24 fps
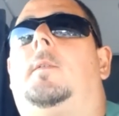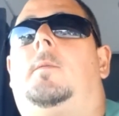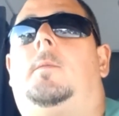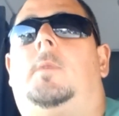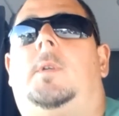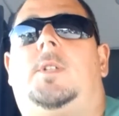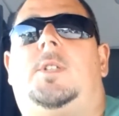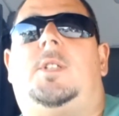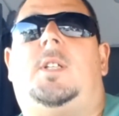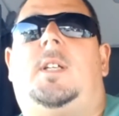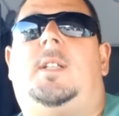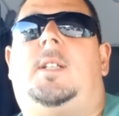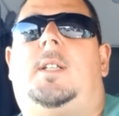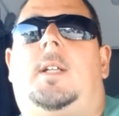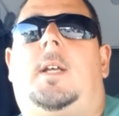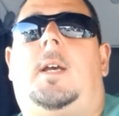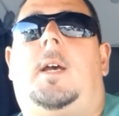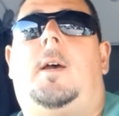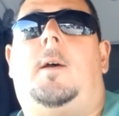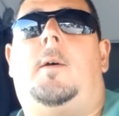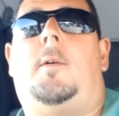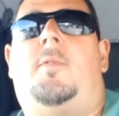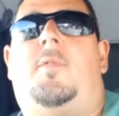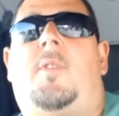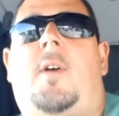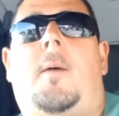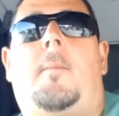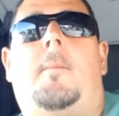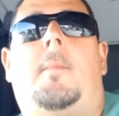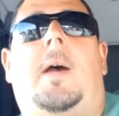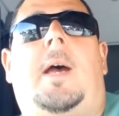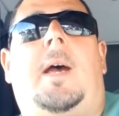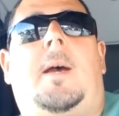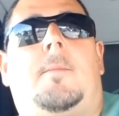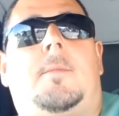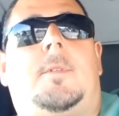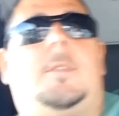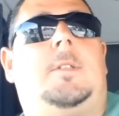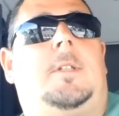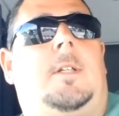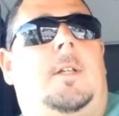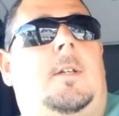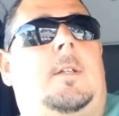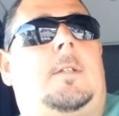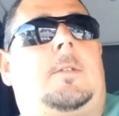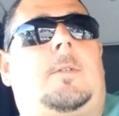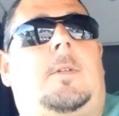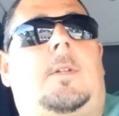which if I'm
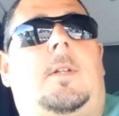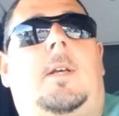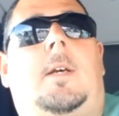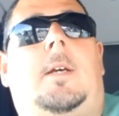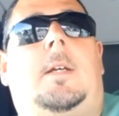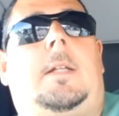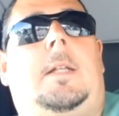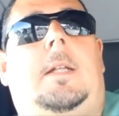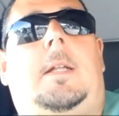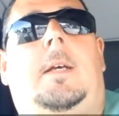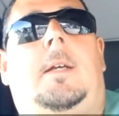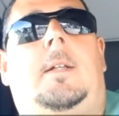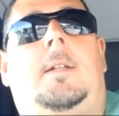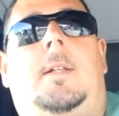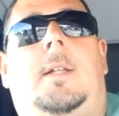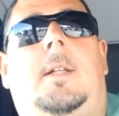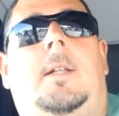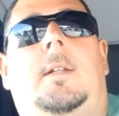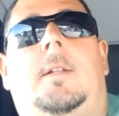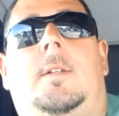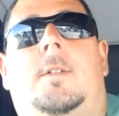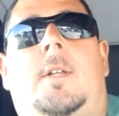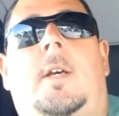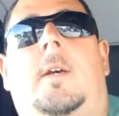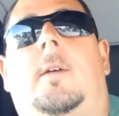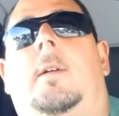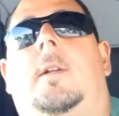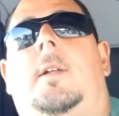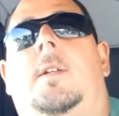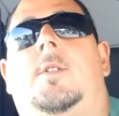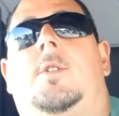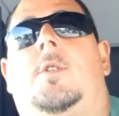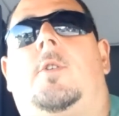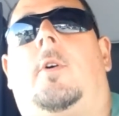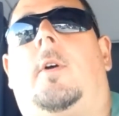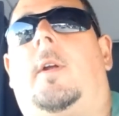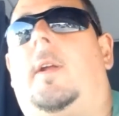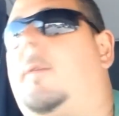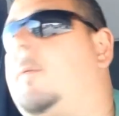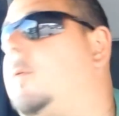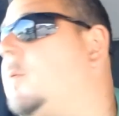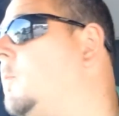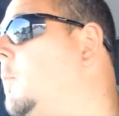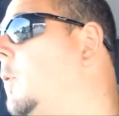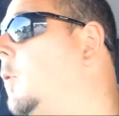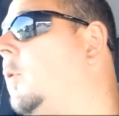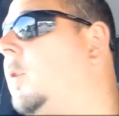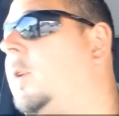absolutely honest with you, I didn't totally enjoy. It
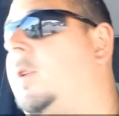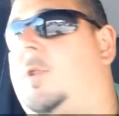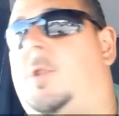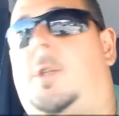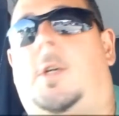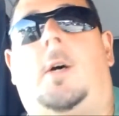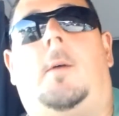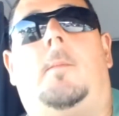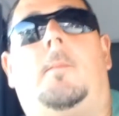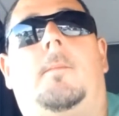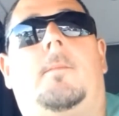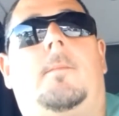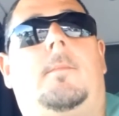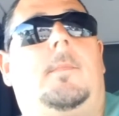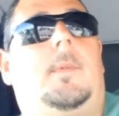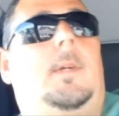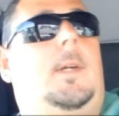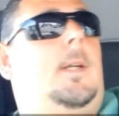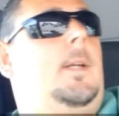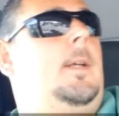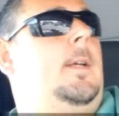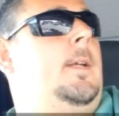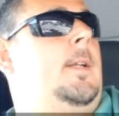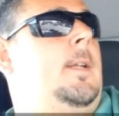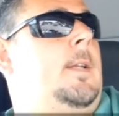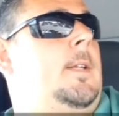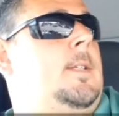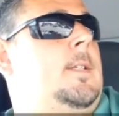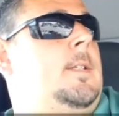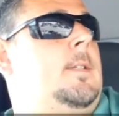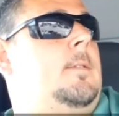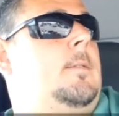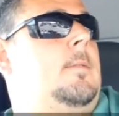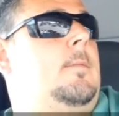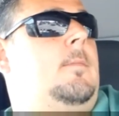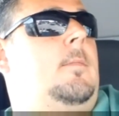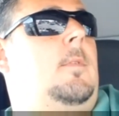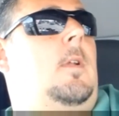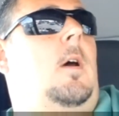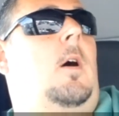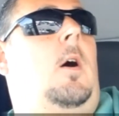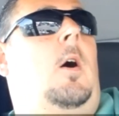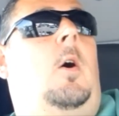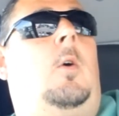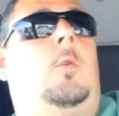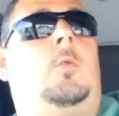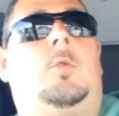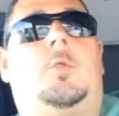was multi-drop in an
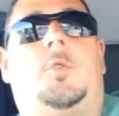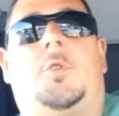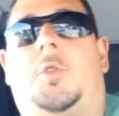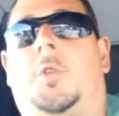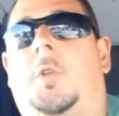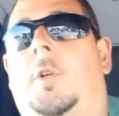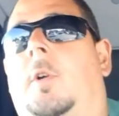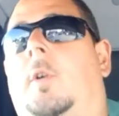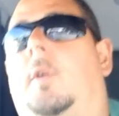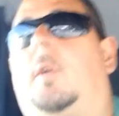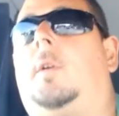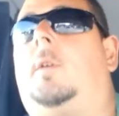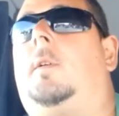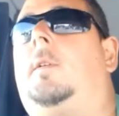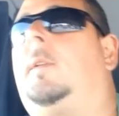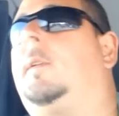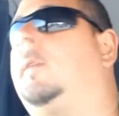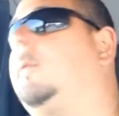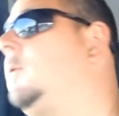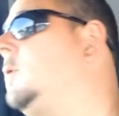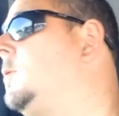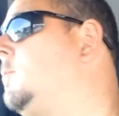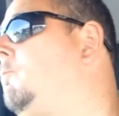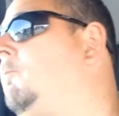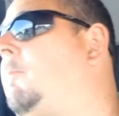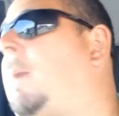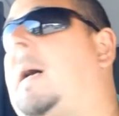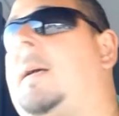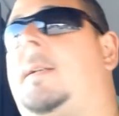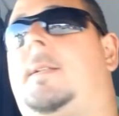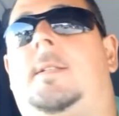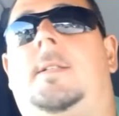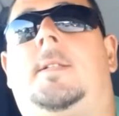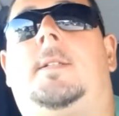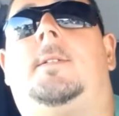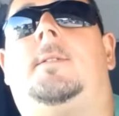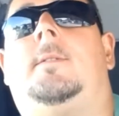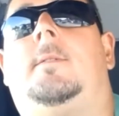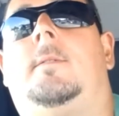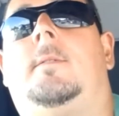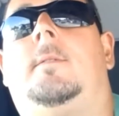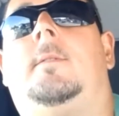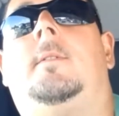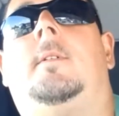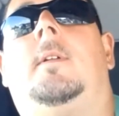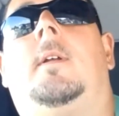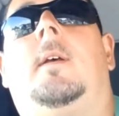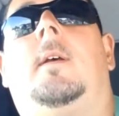old truck that was battered
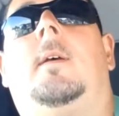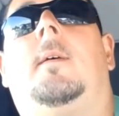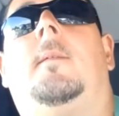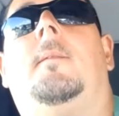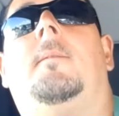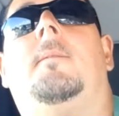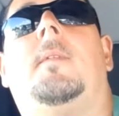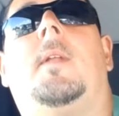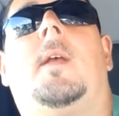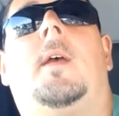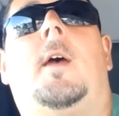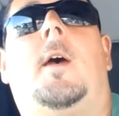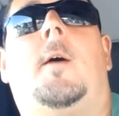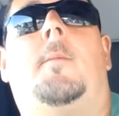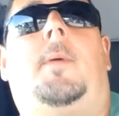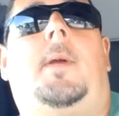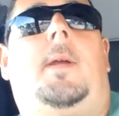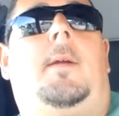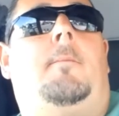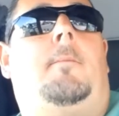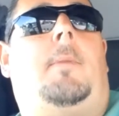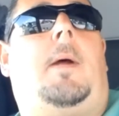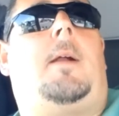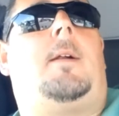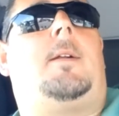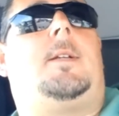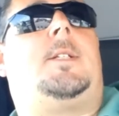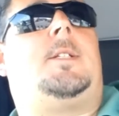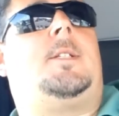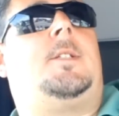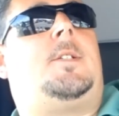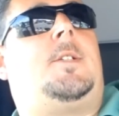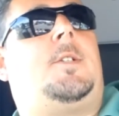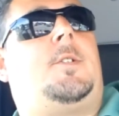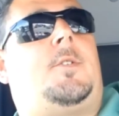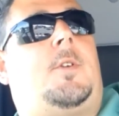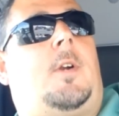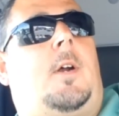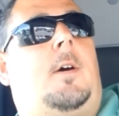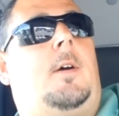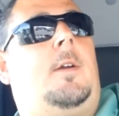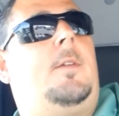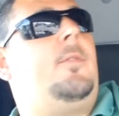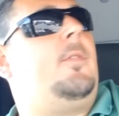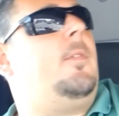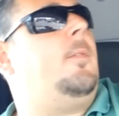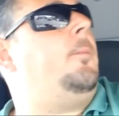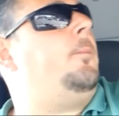and a bit embarrassing to
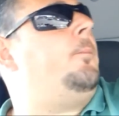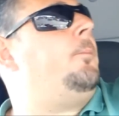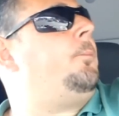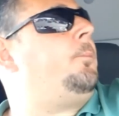drive.